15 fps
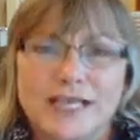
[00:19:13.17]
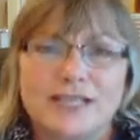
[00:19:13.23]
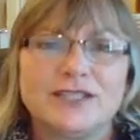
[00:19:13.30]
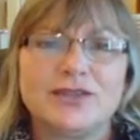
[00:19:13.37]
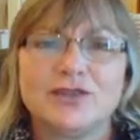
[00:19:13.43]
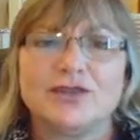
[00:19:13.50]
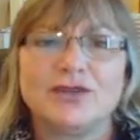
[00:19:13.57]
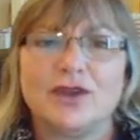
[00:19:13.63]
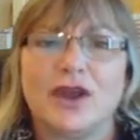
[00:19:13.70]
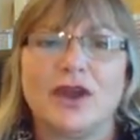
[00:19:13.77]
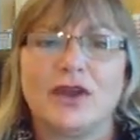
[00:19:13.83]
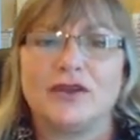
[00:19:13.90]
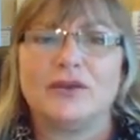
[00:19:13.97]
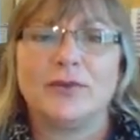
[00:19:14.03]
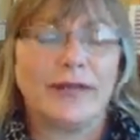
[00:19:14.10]
testers
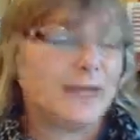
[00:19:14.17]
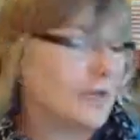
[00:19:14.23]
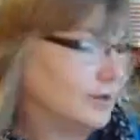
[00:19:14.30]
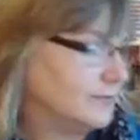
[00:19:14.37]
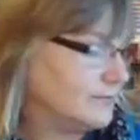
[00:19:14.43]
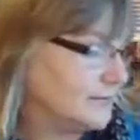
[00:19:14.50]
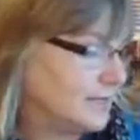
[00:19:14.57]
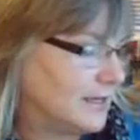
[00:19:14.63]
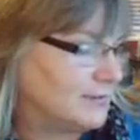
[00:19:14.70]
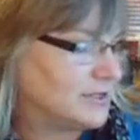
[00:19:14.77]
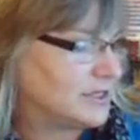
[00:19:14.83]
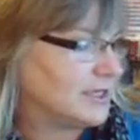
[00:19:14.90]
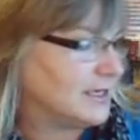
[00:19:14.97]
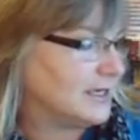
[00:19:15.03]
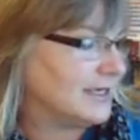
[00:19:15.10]
are the way to go. I'm
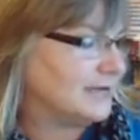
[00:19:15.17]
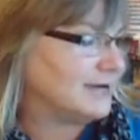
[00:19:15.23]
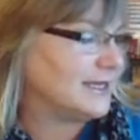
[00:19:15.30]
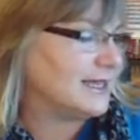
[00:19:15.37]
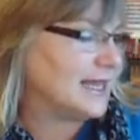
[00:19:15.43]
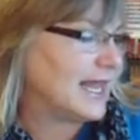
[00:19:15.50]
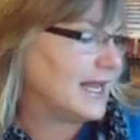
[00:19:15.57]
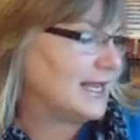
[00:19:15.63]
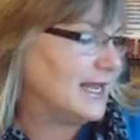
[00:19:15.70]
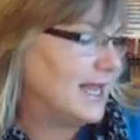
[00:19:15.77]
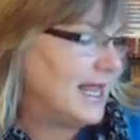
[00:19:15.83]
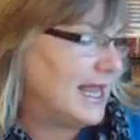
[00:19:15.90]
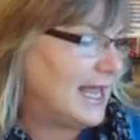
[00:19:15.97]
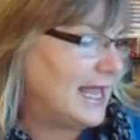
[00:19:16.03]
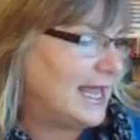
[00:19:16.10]
just going to leave it at that.
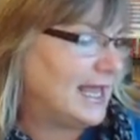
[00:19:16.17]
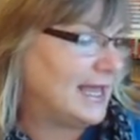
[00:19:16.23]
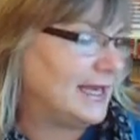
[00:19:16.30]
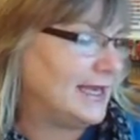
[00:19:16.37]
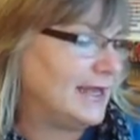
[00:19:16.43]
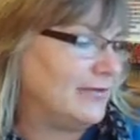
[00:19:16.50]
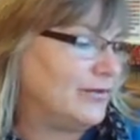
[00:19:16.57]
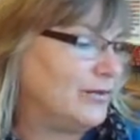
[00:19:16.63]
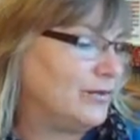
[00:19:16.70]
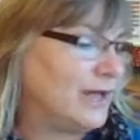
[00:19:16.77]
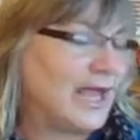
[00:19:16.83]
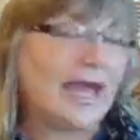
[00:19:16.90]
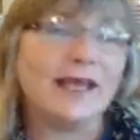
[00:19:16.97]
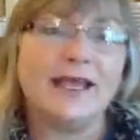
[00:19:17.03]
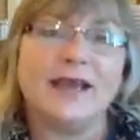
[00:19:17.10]
And if you
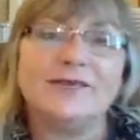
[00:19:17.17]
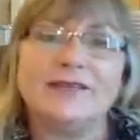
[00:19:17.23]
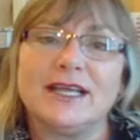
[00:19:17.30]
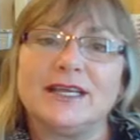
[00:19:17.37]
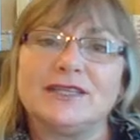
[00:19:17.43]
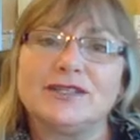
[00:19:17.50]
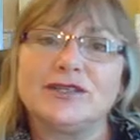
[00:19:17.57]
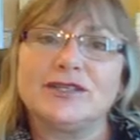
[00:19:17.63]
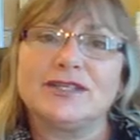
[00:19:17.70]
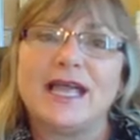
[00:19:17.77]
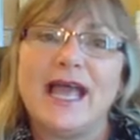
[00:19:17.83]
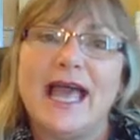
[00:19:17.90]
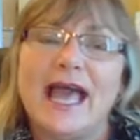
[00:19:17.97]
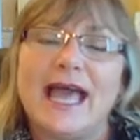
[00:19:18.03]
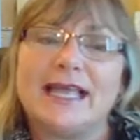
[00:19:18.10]
can't have testers,
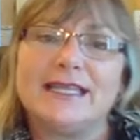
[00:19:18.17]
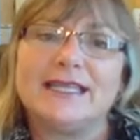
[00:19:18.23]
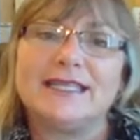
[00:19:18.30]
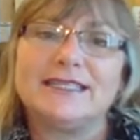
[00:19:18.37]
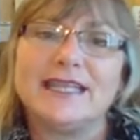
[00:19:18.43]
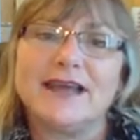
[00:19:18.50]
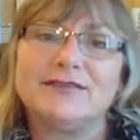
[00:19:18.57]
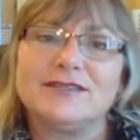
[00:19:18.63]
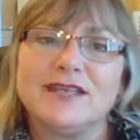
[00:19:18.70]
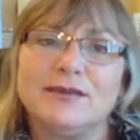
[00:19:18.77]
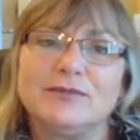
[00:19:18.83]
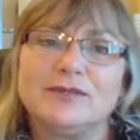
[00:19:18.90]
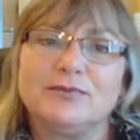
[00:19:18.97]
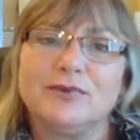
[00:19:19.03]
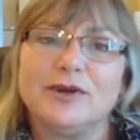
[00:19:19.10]
at least have
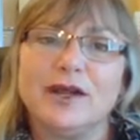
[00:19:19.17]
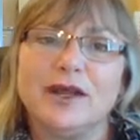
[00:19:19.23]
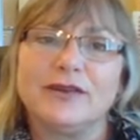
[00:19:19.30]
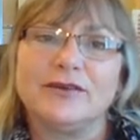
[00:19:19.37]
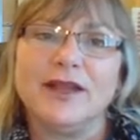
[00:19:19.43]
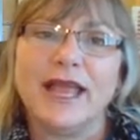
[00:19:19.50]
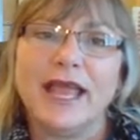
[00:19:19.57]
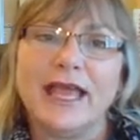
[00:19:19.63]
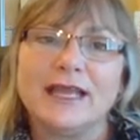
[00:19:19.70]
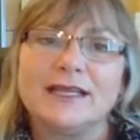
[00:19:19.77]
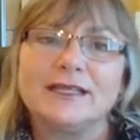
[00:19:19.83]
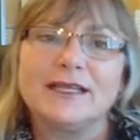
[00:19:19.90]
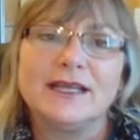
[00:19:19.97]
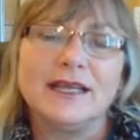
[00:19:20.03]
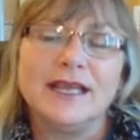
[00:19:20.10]
some to put on their
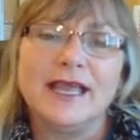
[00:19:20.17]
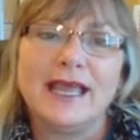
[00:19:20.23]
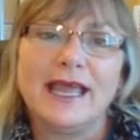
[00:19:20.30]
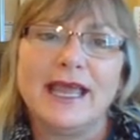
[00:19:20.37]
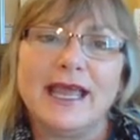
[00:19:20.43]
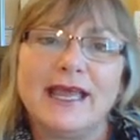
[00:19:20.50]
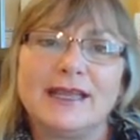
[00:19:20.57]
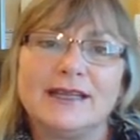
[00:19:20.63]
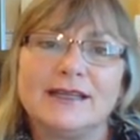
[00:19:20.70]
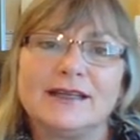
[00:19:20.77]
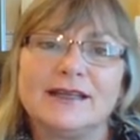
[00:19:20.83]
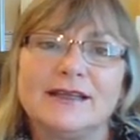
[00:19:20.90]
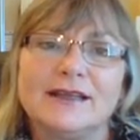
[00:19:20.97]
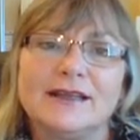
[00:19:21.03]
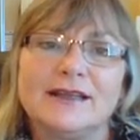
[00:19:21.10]
hand
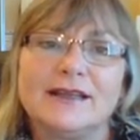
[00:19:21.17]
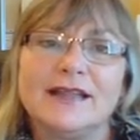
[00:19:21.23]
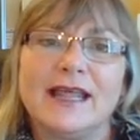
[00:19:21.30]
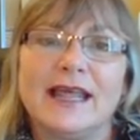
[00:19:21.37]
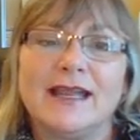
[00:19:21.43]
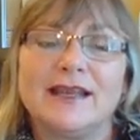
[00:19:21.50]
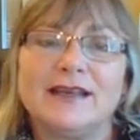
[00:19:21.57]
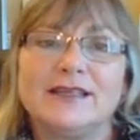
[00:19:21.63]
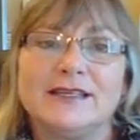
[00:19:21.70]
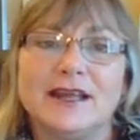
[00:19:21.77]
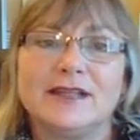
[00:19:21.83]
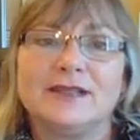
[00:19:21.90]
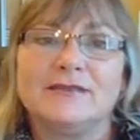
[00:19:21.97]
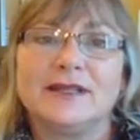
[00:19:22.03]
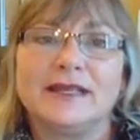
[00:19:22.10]
and then
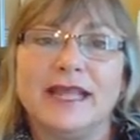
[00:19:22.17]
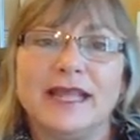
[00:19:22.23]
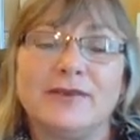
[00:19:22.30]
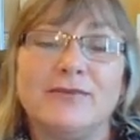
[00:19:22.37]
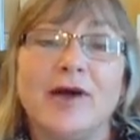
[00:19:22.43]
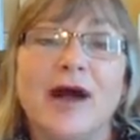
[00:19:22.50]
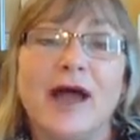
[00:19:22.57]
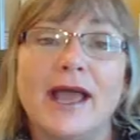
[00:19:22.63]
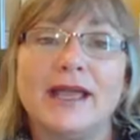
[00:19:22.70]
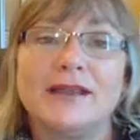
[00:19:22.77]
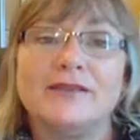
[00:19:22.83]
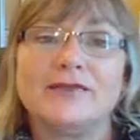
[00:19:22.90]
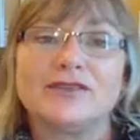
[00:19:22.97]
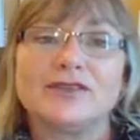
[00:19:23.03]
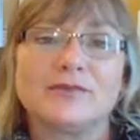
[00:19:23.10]
tell them that they can buy.
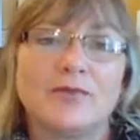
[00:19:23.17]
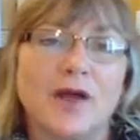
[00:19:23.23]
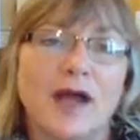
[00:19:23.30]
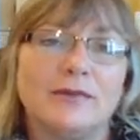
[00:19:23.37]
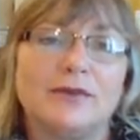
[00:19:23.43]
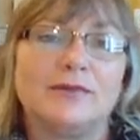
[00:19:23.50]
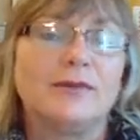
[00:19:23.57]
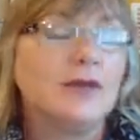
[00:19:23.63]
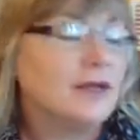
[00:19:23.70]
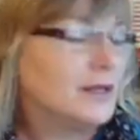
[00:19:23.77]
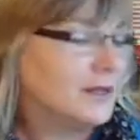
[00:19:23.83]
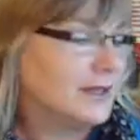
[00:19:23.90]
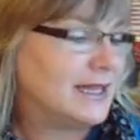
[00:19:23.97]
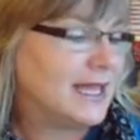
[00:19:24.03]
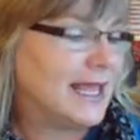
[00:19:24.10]
And if there's a problem,
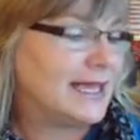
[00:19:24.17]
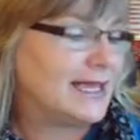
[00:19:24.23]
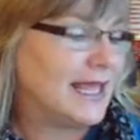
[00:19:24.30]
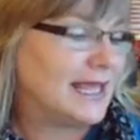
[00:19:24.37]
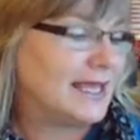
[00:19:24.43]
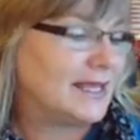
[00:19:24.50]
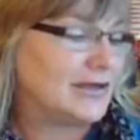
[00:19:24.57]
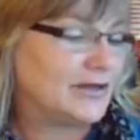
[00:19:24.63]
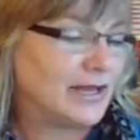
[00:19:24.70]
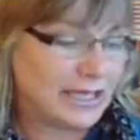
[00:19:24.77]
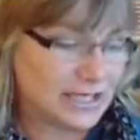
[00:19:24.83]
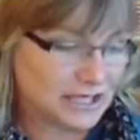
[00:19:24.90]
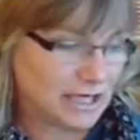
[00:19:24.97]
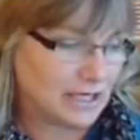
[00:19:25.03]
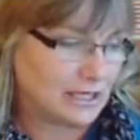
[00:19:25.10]
then they can
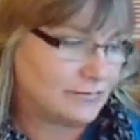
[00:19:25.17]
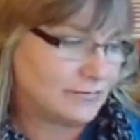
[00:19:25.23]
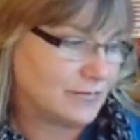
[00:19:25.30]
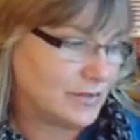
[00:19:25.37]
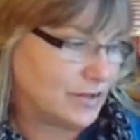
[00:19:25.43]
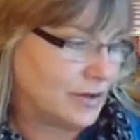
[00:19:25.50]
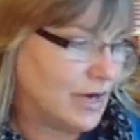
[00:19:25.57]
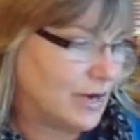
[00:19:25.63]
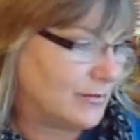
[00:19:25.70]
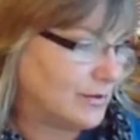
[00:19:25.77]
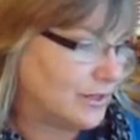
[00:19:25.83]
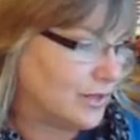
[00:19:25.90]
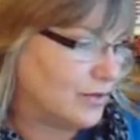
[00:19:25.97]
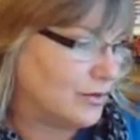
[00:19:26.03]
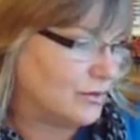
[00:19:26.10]
exchange. So I
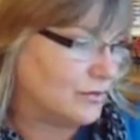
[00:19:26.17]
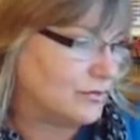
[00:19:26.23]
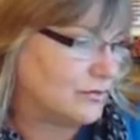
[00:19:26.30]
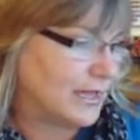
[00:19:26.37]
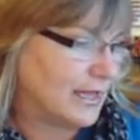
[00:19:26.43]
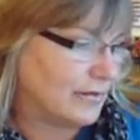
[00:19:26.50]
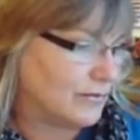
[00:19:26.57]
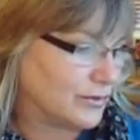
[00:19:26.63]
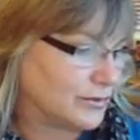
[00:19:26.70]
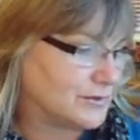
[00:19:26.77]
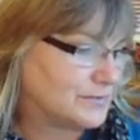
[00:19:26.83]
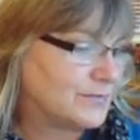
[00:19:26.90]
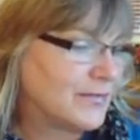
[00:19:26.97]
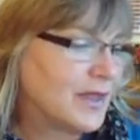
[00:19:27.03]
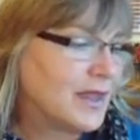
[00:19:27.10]
would go that
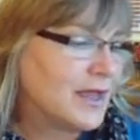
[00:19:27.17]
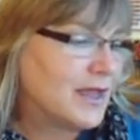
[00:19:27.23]
route.